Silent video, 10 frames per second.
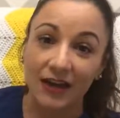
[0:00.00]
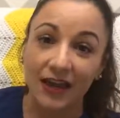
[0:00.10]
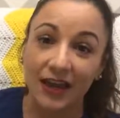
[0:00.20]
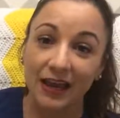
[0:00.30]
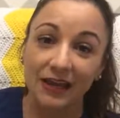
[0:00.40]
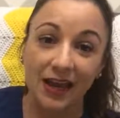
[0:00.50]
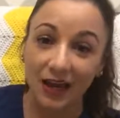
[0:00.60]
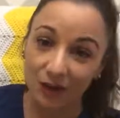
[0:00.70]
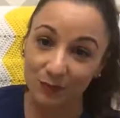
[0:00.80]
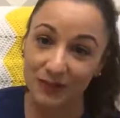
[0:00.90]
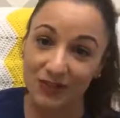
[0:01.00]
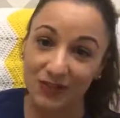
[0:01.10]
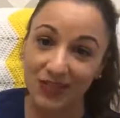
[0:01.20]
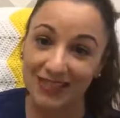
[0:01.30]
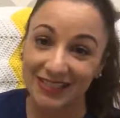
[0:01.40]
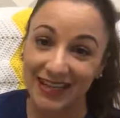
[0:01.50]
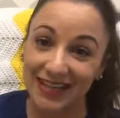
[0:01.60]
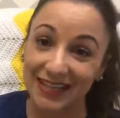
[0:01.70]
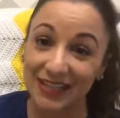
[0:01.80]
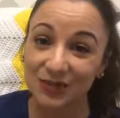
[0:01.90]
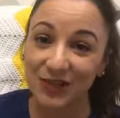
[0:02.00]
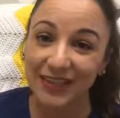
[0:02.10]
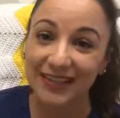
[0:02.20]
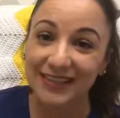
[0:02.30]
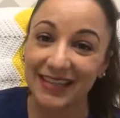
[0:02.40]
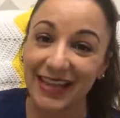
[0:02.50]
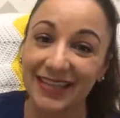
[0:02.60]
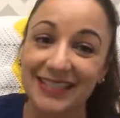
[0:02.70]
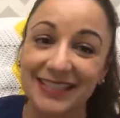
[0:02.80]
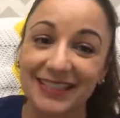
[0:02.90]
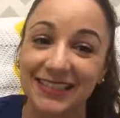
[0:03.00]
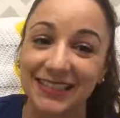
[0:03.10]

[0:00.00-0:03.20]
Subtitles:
And I hope to see you guys again next week. Thanks.